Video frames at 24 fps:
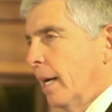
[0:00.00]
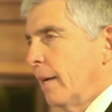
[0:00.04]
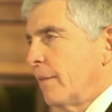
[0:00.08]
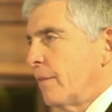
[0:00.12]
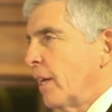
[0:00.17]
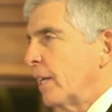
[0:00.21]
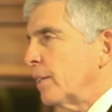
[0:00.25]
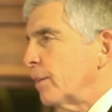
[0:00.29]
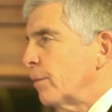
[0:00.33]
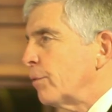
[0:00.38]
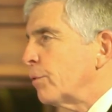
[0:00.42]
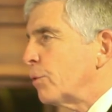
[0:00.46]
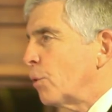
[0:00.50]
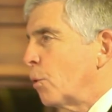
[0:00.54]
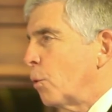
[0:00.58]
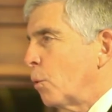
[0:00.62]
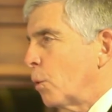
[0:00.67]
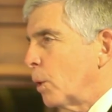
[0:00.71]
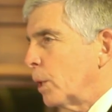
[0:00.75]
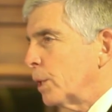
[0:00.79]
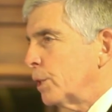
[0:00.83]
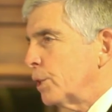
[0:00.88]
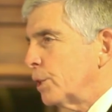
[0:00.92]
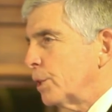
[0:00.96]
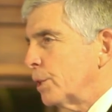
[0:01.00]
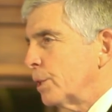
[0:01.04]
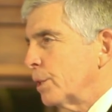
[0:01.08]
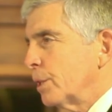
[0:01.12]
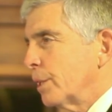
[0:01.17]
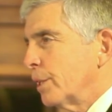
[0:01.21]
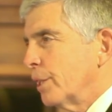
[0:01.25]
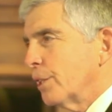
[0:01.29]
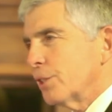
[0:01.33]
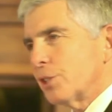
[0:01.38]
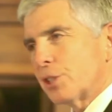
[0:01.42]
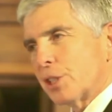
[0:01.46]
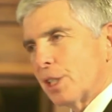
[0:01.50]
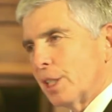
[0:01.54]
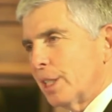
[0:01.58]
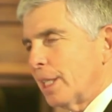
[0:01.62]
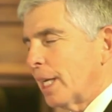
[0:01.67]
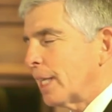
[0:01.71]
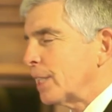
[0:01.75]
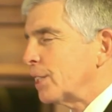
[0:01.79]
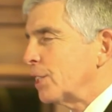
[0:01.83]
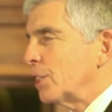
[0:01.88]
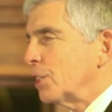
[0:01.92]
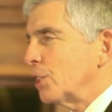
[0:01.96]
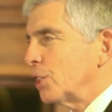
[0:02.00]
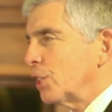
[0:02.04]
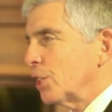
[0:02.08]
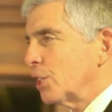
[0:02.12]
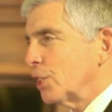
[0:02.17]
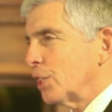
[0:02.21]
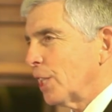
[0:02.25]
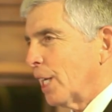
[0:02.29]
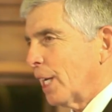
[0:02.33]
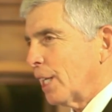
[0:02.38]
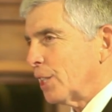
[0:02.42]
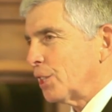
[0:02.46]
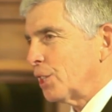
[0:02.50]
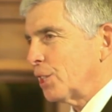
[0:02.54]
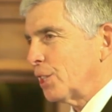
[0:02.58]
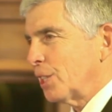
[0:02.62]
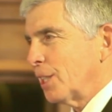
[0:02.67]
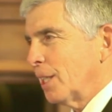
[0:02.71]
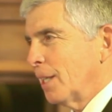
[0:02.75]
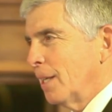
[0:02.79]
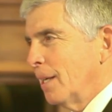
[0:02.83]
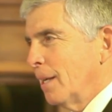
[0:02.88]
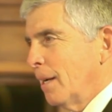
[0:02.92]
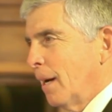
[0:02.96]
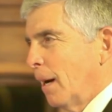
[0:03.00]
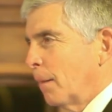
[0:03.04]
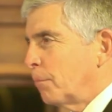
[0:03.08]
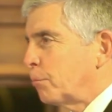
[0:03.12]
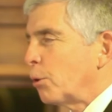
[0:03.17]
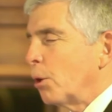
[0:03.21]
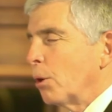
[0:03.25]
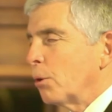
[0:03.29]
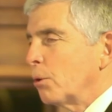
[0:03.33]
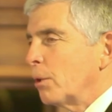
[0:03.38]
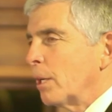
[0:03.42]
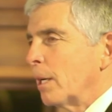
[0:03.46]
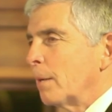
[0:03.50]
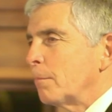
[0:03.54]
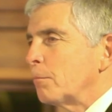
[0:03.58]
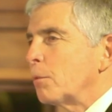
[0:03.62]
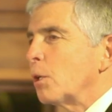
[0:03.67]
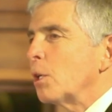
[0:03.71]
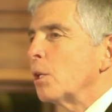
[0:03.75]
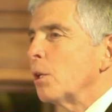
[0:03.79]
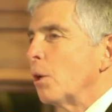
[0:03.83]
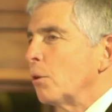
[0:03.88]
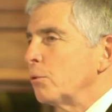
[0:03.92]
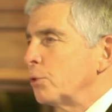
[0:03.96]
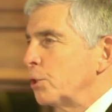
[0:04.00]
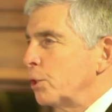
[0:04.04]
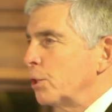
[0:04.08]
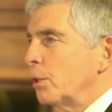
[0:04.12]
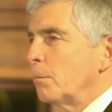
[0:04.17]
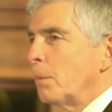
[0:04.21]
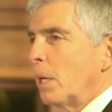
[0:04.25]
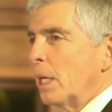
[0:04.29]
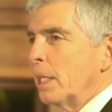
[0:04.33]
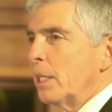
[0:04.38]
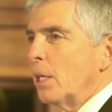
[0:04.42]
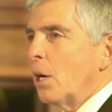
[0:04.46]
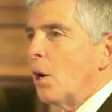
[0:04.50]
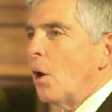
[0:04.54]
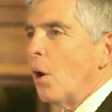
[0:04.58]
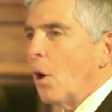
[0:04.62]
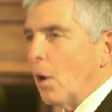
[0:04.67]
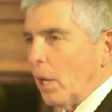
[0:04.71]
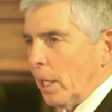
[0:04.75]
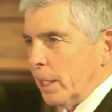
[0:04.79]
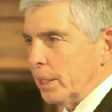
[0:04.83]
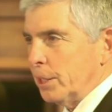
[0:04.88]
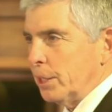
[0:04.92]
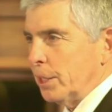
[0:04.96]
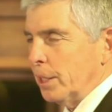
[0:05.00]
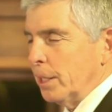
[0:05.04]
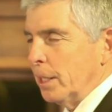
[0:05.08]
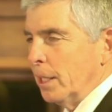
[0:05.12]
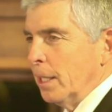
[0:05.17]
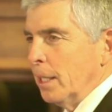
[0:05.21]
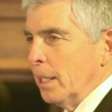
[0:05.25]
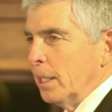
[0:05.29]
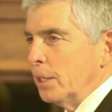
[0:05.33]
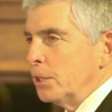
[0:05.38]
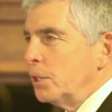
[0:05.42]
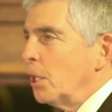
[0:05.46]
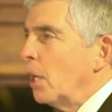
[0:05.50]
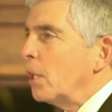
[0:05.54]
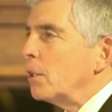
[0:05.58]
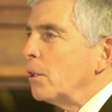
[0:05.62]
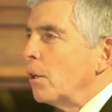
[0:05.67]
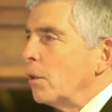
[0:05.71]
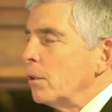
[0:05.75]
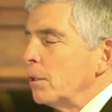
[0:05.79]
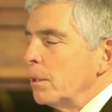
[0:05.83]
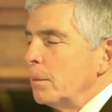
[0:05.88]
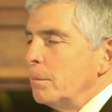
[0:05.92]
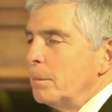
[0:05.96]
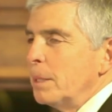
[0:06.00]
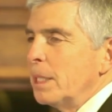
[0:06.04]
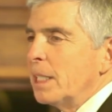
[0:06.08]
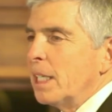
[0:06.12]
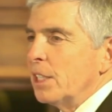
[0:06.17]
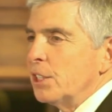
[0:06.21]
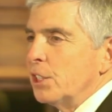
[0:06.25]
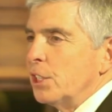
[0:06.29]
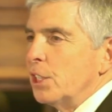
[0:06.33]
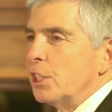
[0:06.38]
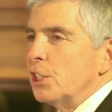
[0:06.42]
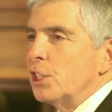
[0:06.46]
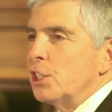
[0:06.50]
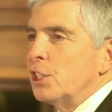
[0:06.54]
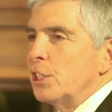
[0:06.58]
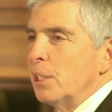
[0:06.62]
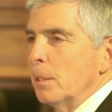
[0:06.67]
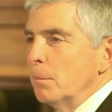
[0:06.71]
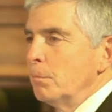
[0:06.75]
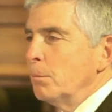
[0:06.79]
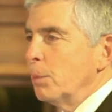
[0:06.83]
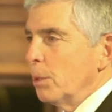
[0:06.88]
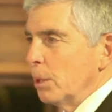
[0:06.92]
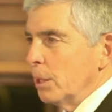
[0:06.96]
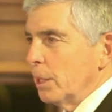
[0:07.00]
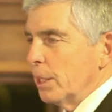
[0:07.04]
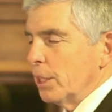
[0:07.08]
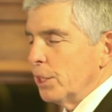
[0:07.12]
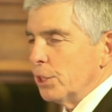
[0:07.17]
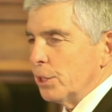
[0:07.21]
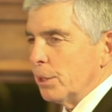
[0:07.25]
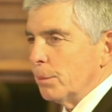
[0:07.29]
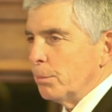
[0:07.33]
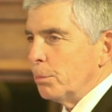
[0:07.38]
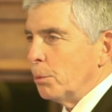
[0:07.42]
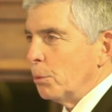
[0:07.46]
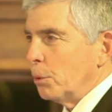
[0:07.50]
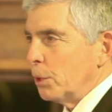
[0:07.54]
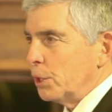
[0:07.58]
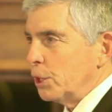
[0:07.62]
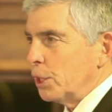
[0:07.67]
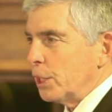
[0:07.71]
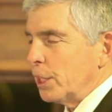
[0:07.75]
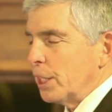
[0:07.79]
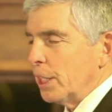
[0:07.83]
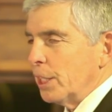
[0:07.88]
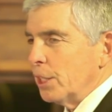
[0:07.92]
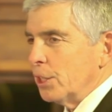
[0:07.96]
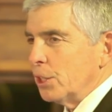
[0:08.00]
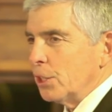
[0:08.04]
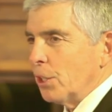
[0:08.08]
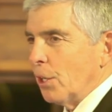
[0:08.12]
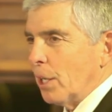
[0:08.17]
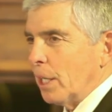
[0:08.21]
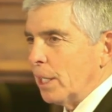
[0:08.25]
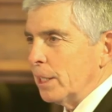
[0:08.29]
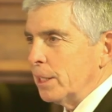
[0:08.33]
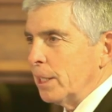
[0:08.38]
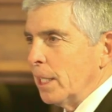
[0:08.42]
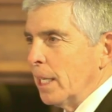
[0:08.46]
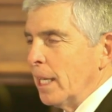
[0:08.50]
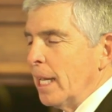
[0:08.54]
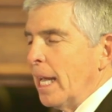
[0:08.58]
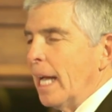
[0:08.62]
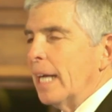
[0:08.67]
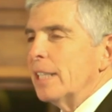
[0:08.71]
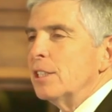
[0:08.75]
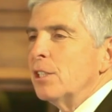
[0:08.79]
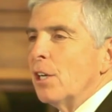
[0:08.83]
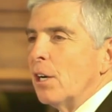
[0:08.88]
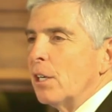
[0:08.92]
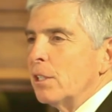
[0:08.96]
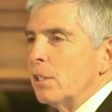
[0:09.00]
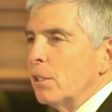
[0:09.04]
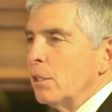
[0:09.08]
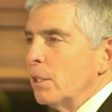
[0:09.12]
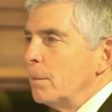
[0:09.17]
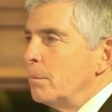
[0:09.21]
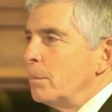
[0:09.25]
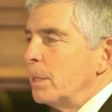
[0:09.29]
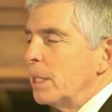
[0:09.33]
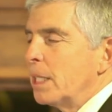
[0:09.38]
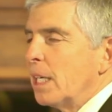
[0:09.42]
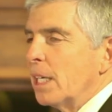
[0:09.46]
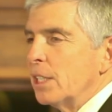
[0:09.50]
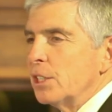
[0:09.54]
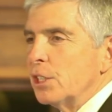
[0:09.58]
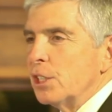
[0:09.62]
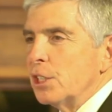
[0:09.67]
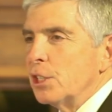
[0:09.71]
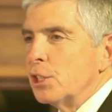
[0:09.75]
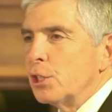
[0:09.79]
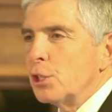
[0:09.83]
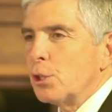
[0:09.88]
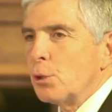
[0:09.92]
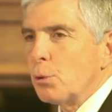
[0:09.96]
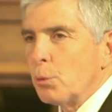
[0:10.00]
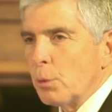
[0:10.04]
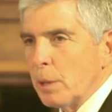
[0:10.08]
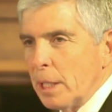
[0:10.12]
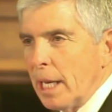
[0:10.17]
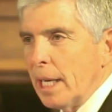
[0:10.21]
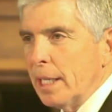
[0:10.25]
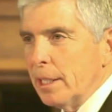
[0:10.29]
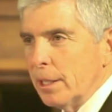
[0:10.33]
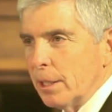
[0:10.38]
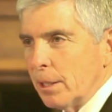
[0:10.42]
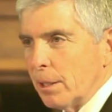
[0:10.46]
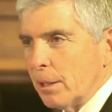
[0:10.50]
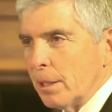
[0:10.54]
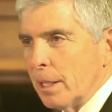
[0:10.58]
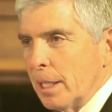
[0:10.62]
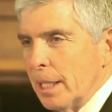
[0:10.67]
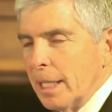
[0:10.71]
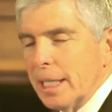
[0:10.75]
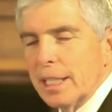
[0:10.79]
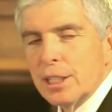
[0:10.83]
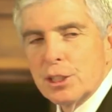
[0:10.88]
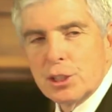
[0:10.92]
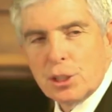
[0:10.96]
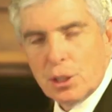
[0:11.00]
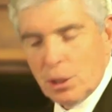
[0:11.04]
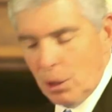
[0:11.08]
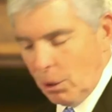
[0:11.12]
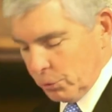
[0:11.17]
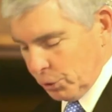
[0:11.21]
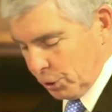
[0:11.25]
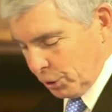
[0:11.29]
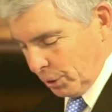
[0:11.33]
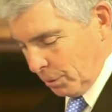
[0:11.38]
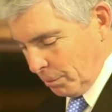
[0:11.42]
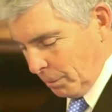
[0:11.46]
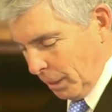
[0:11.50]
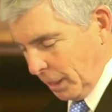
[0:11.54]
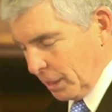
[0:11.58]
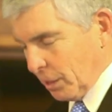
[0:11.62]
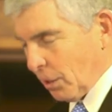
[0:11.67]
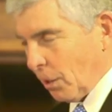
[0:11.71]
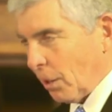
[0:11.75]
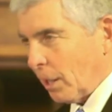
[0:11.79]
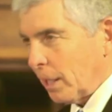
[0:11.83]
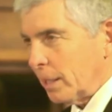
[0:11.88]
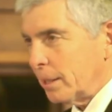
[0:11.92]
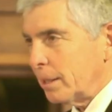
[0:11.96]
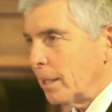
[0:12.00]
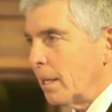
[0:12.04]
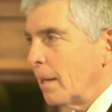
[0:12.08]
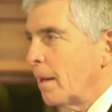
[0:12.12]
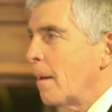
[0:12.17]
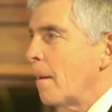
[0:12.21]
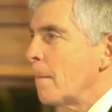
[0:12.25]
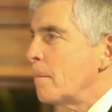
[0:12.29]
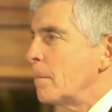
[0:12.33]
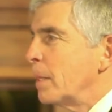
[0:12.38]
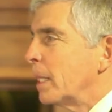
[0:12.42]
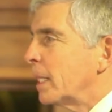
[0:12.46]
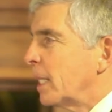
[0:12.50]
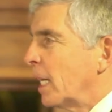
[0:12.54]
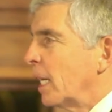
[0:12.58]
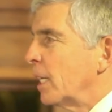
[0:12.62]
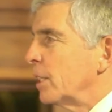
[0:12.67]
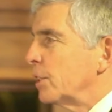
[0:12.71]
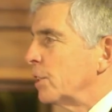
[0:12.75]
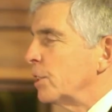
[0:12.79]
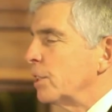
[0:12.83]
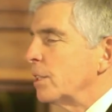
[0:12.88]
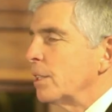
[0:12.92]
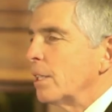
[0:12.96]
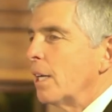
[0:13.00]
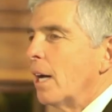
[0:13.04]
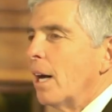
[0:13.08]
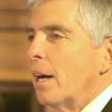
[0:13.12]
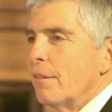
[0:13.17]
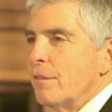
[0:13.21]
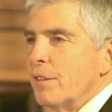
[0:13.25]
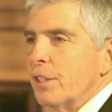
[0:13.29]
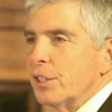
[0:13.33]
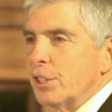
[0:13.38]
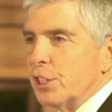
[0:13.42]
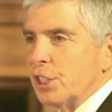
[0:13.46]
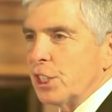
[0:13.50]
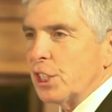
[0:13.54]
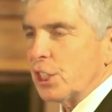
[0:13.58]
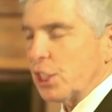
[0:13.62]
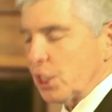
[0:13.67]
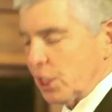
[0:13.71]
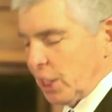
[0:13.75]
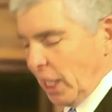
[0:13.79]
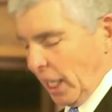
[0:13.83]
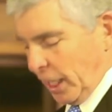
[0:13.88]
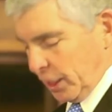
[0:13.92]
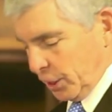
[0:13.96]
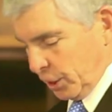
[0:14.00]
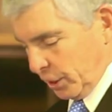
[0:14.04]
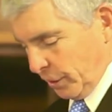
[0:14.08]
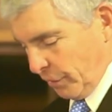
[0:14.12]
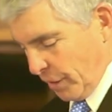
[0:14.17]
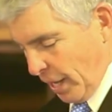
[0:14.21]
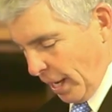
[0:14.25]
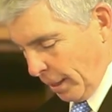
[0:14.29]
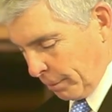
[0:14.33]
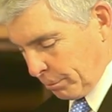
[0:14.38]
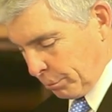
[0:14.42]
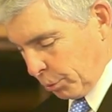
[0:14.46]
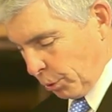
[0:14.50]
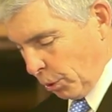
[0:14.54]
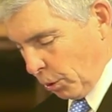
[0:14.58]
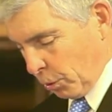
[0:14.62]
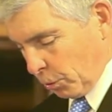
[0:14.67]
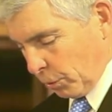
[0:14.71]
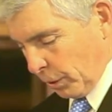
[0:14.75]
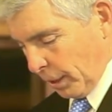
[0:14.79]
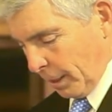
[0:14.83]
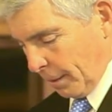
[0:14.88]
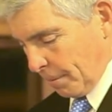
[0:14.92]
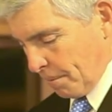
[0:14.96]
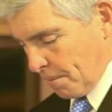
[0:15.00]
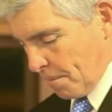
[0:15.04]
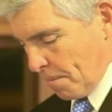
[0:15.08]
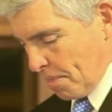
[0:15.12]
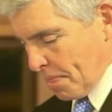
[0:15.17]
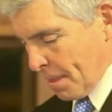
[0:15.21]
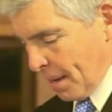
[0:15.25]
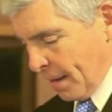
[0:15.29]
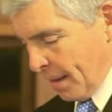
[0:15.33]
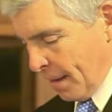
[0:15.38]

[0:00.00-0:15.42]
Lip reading: And then, of course, there's Connect to Success, a program close to my heart, not only because its symbol is the Portuguese heart, and not only because its creator is close to my heart, because of the success of that program.